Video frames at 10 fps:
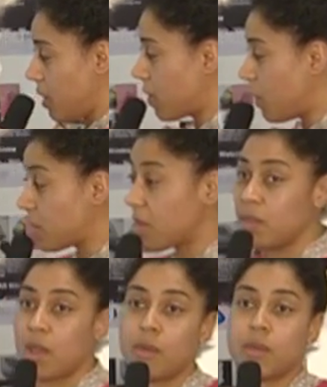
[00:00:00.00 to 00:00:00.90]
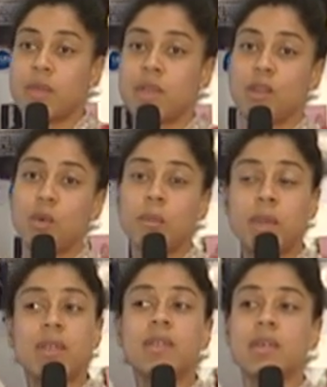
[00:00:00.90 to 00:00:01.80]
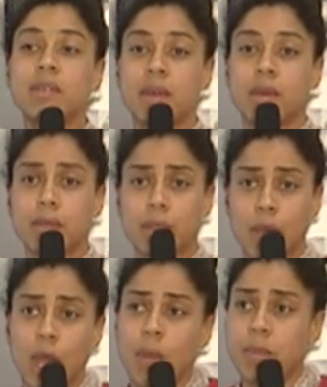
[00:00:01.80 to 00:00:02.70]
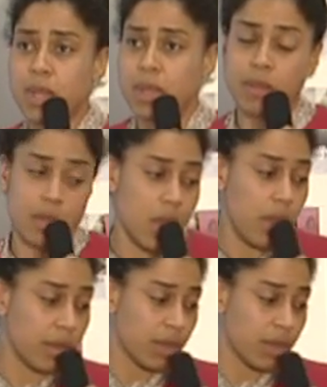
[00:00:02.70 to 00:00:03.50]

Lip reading: So it does note that these two women are sisters, but it doesn't note